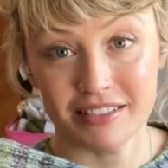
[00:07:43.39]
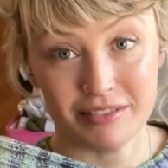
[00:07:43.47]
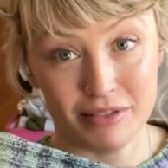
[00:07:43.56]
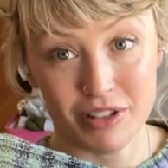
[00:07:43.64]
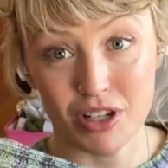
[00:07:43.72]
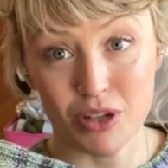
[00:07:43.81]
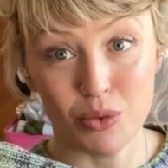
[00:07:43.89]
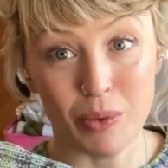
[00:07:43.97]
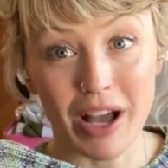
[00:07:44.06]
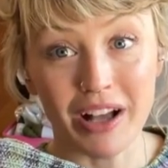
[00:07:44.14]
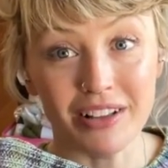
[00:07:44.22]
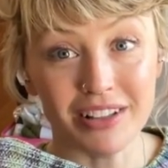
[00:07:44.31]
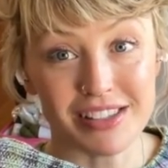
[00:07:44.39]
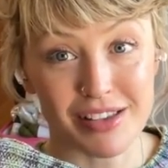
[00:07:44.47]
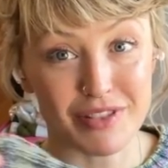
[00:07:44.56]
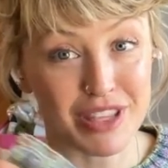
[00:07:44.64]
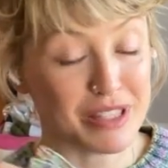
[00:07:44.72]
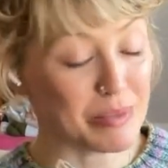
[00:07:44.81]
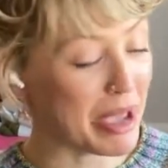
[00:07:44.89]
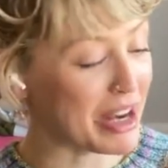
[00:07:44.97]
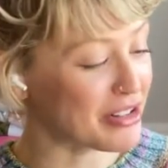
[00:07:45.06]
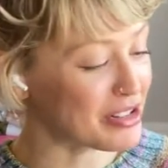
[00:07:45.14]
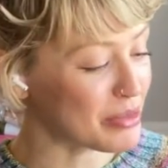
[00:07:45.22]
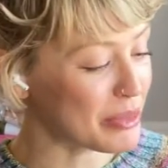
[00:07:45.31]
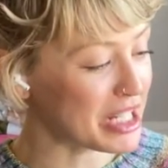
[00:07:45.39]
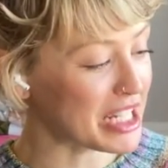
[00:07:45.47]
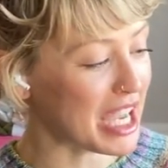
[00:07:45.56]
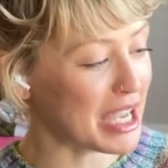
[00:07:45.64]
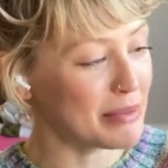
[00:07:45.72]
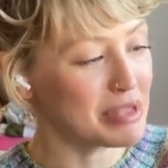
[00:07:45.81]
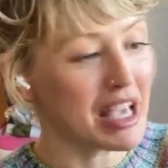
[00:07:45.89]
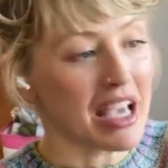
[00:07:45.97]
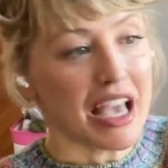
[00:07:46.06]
knew well because I've knit this pattern so many times.